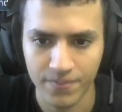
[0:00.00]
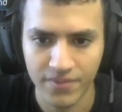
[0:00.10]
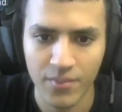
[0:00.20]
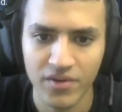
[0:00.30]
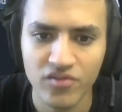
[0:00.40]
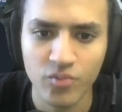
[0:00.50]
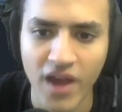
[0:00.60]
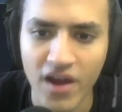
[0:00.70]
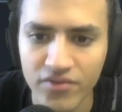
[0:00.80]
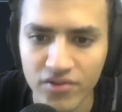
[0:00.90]
That means we
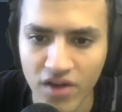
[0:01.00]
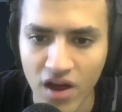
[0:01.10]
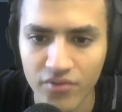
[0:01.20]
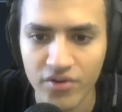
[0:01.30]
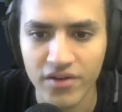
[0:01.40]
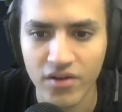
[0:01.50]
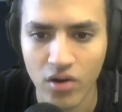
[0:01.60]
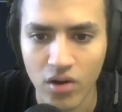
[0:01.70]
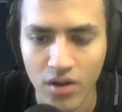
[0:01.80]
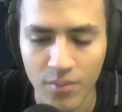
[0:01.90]
have to cover it
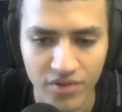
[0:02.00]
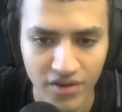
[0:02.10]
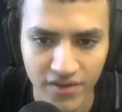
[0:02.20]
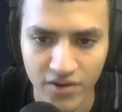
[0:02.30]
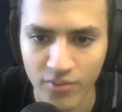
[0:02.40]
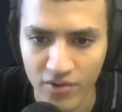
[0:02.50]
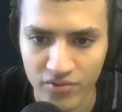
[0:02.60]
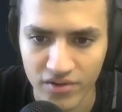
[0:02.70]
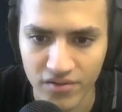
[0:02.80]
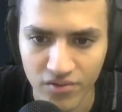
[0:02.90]
completely
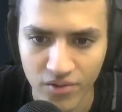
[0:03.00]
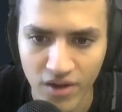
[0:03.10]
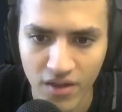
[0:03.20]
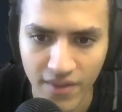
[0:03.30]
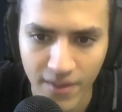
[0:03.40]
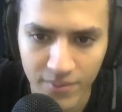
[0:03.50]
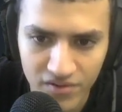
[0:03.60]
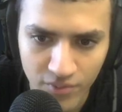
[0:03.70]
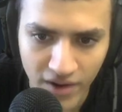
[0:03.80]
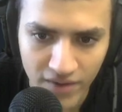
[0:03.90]
around it. So that
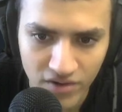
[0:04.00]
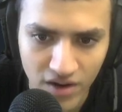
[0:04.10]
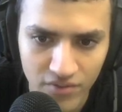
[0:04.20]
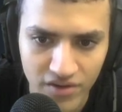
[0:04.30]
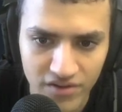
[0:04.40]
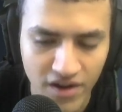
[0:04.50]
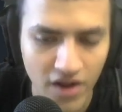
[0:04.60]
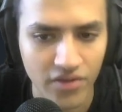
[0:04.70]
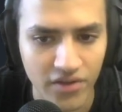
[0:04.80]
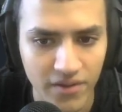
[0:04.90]
means we have to cover the
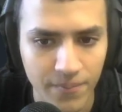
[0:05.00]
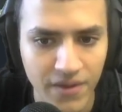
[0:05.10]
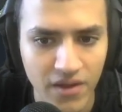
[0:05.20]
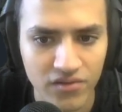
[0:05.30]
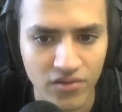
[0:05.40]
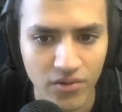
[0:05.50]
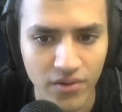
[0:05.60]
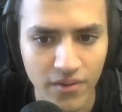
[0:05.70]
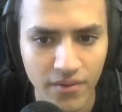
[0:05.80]
entire thing. So